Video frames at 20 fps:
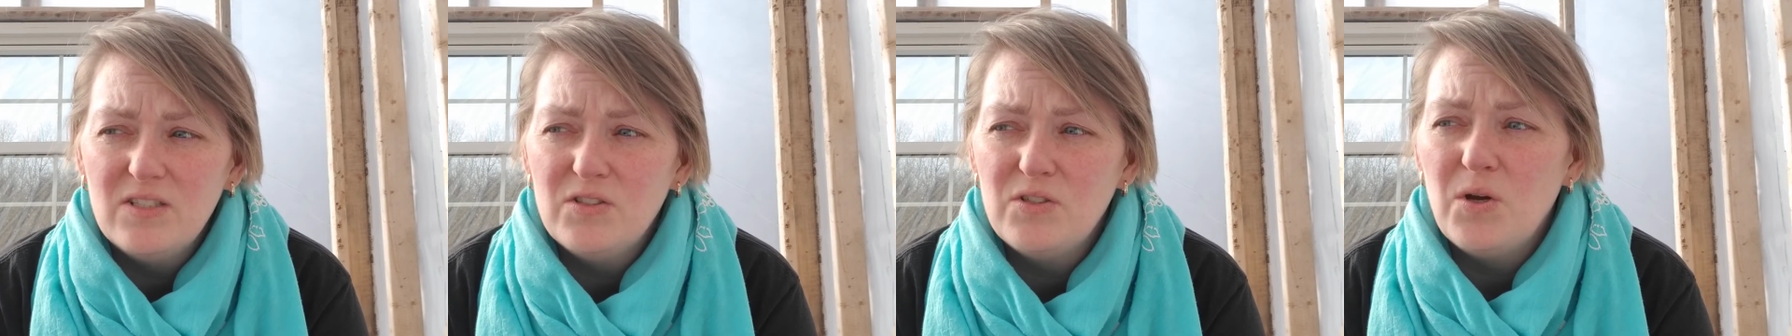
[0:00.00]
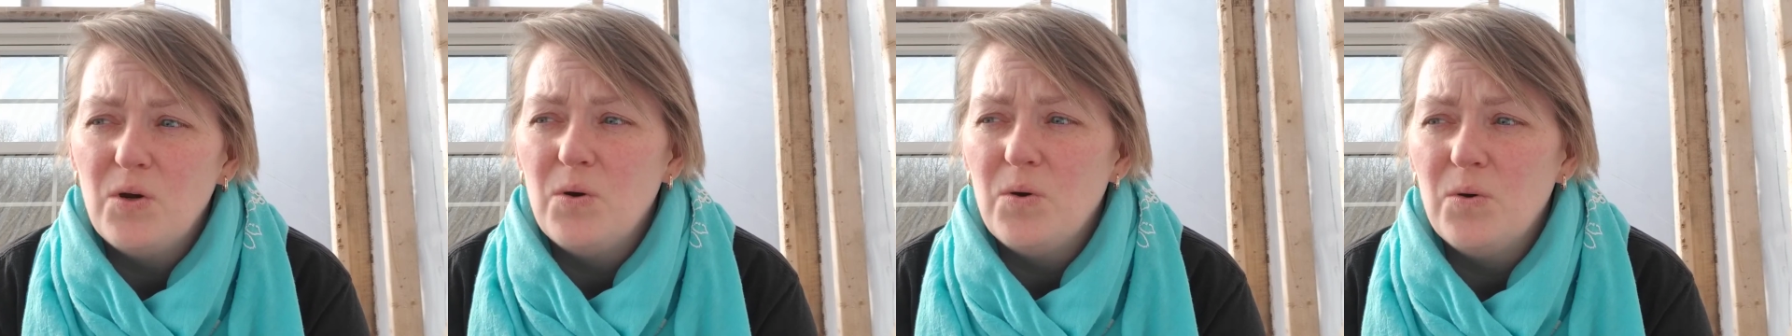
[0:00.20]

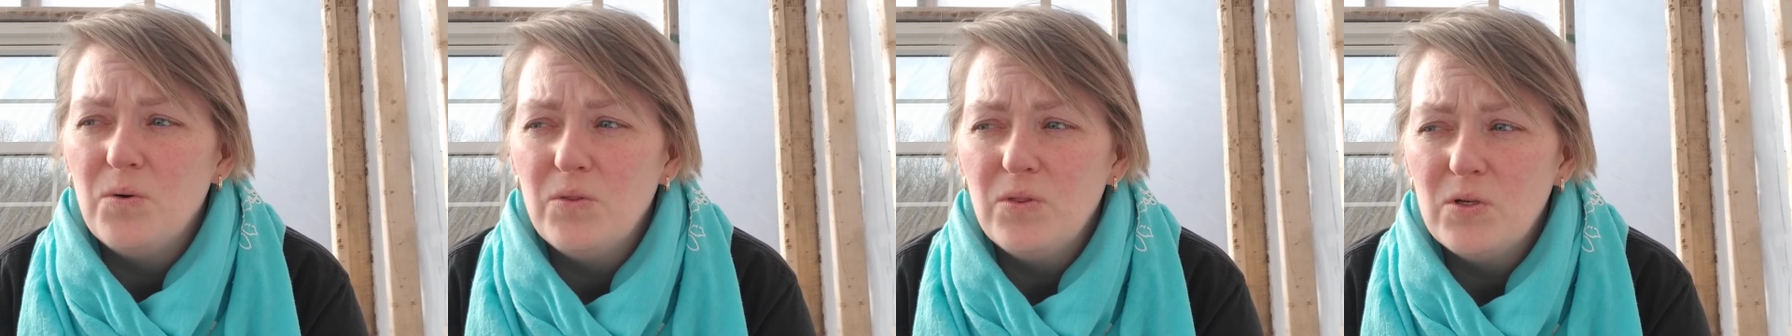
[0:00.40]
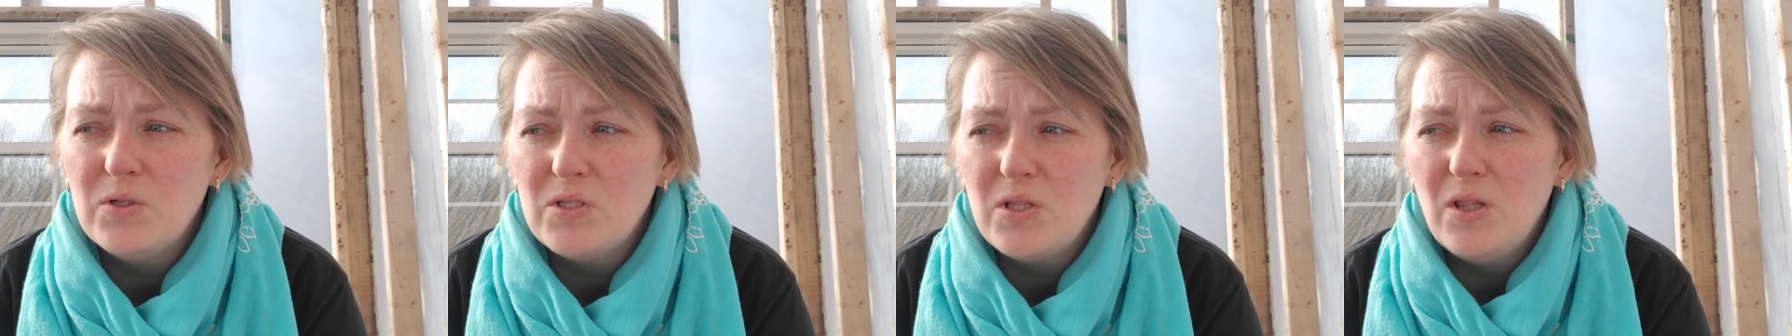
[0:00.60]
So
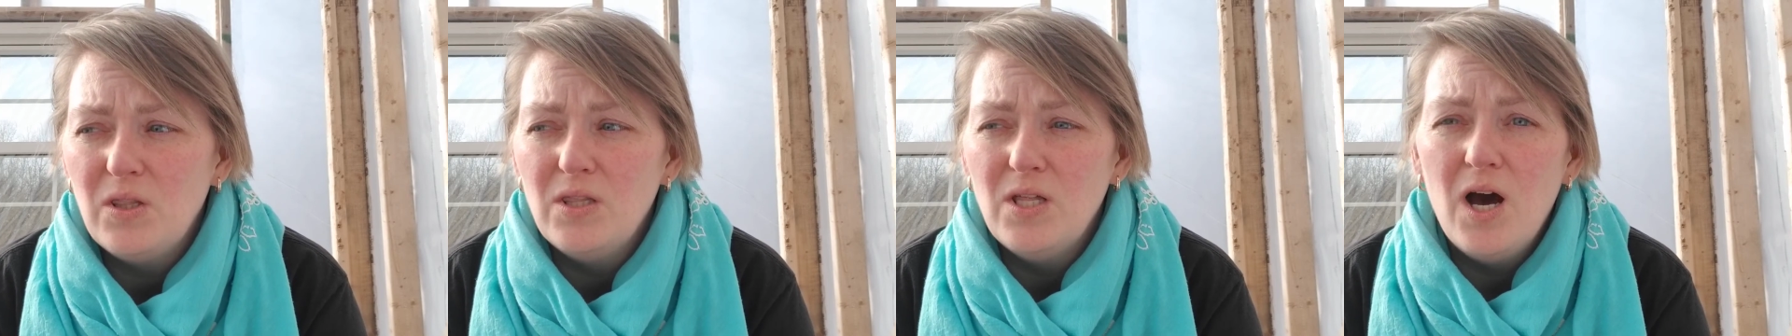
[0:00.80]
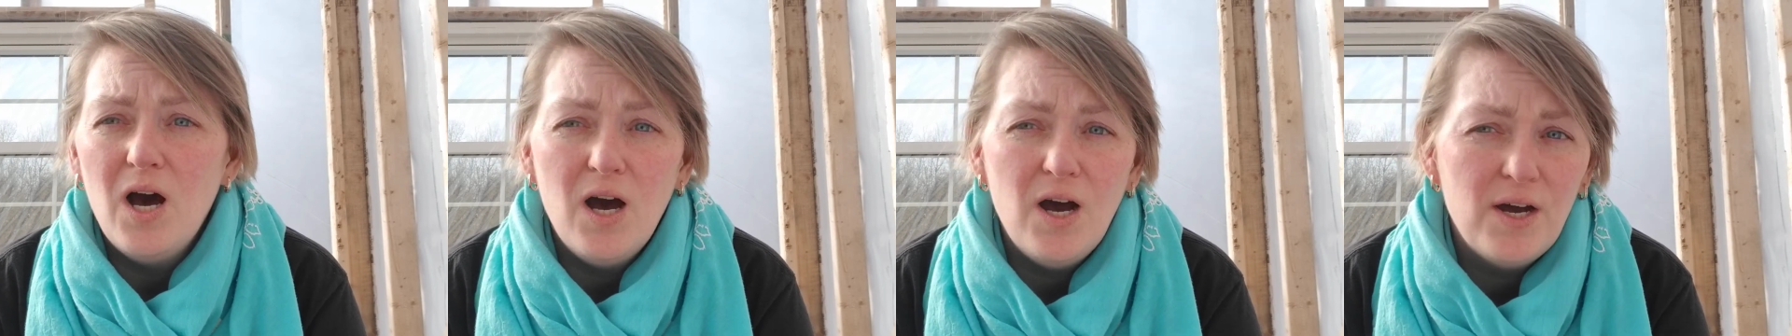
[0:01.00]
there's a
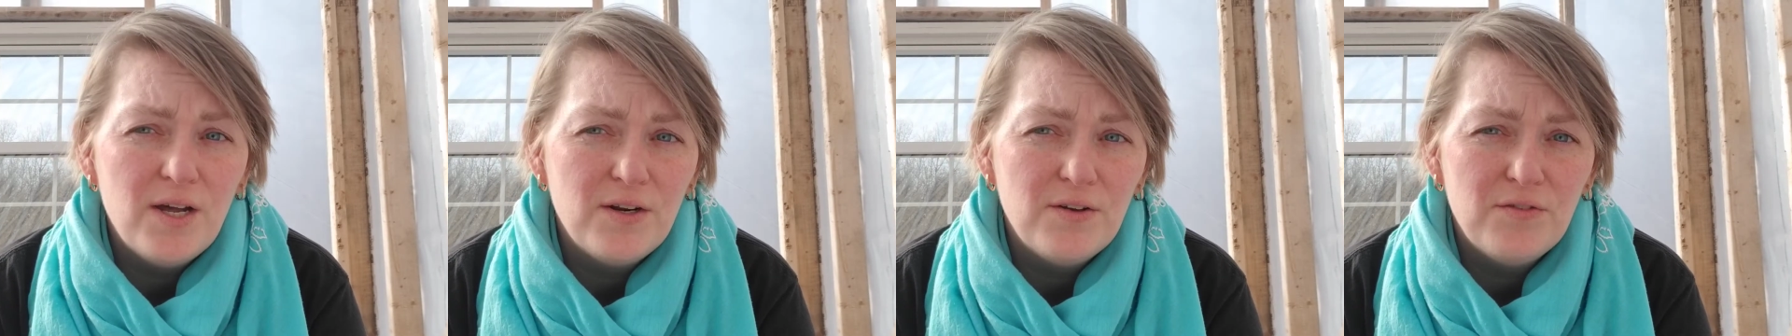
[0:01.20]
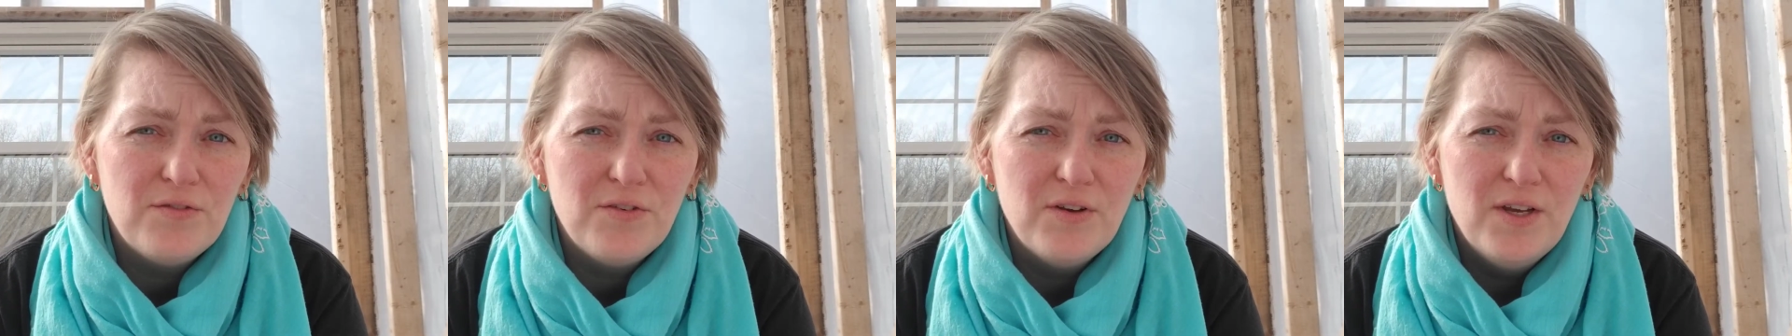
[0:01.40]
lot
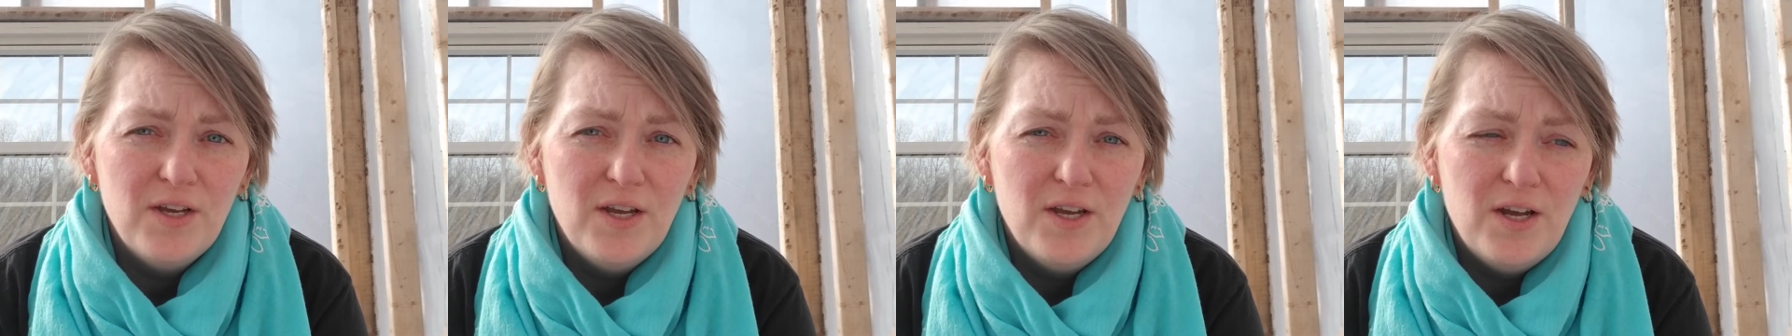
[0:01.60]
of